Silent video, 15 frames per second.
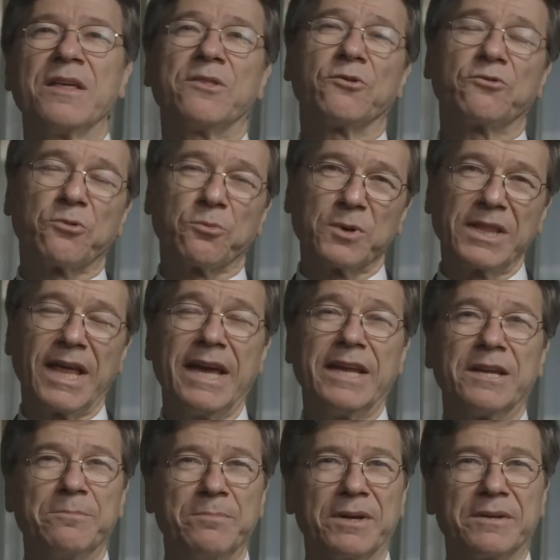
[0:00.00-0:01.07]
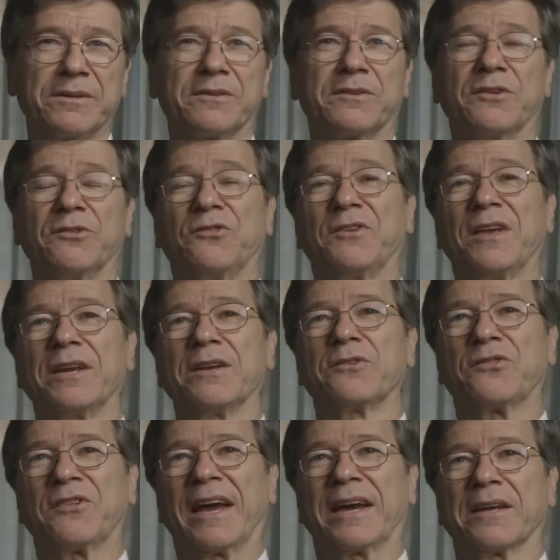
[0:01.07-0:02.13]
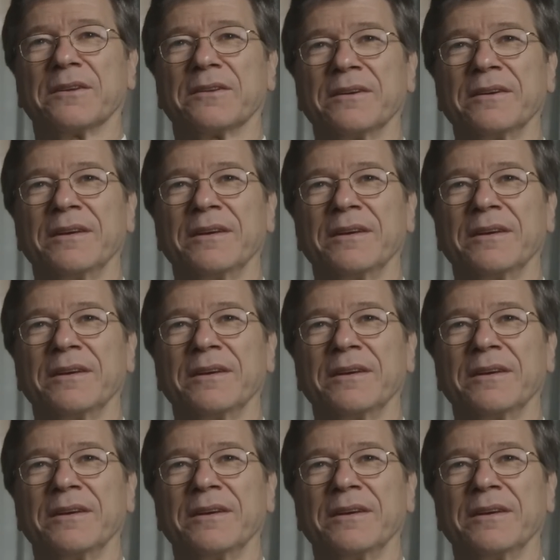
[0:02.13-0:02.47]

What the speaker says: There's a related but distinct second